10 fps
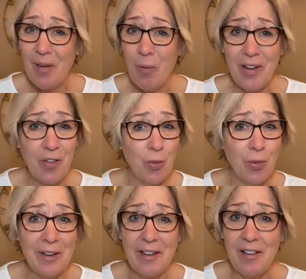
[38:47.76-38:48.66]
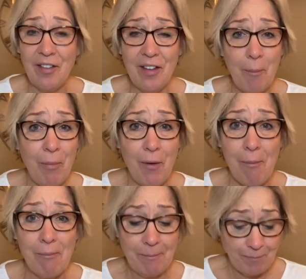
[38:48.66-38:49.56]
what's a really
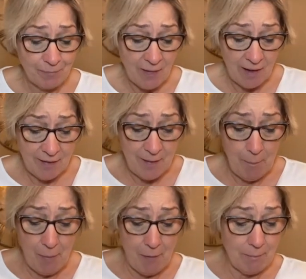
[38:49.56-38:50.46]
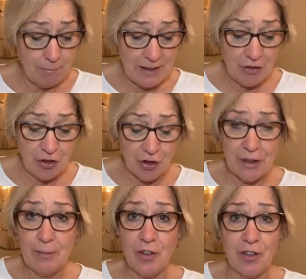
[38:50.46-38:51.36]
simple mixture
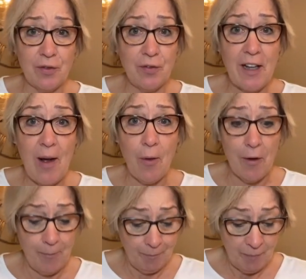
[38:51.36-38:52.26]
of just flour